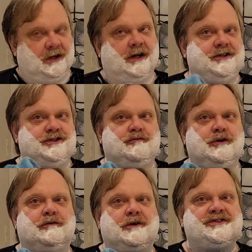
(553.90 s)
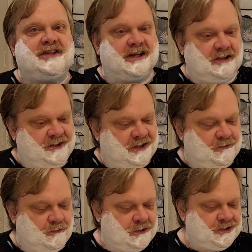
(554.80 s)
And you will most likely need
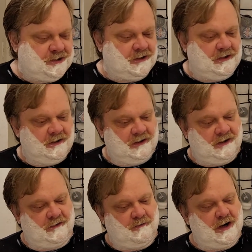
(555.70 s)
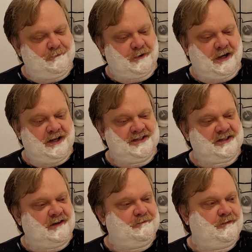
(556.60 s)
to wipe your hands
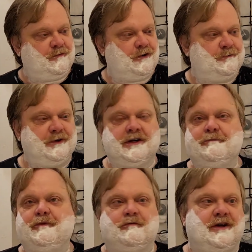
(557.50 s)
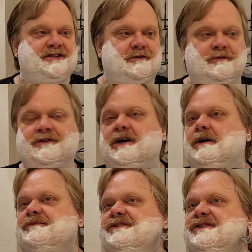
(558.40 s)
off before you pick up your razor with Tobbs.